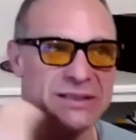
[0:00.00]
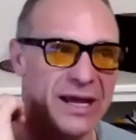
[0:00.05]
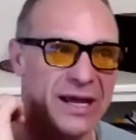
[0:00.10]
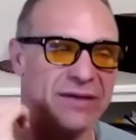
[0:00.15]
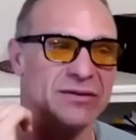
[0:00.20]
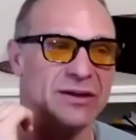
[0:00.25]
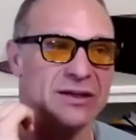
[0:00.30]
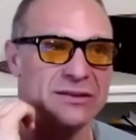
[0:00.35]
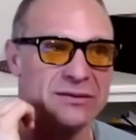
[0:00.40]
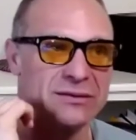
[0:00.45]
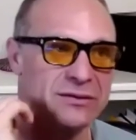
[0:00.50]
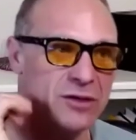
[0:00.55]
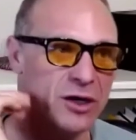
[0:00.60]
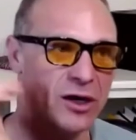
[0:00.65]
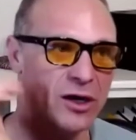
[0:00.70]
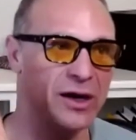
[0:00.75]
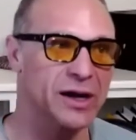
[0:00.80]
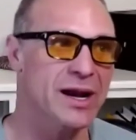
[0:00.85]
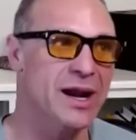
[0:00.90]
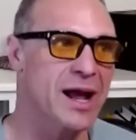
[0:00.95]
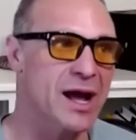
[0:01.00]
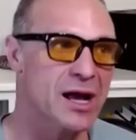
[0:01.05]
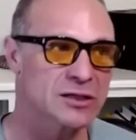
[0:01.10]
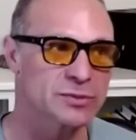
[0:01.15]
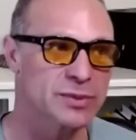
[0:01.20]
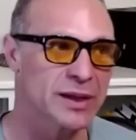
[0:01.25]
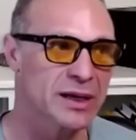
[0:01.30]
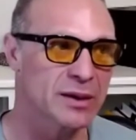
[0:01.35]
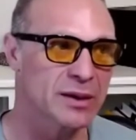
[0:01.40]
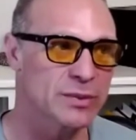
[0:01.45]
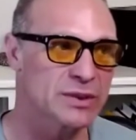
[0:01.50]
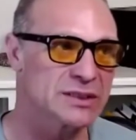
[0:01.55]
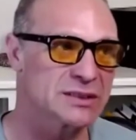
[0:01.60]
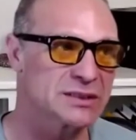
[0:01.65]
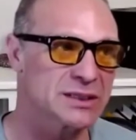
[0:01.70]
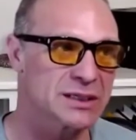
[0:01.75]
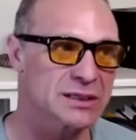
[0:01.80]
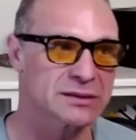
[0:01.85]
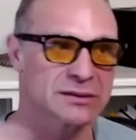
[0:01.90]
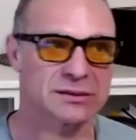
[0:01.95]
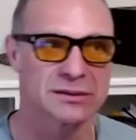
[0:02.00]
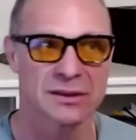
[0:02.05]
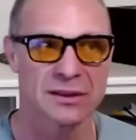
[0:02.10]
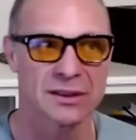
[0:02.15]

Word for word: davis started a house painting business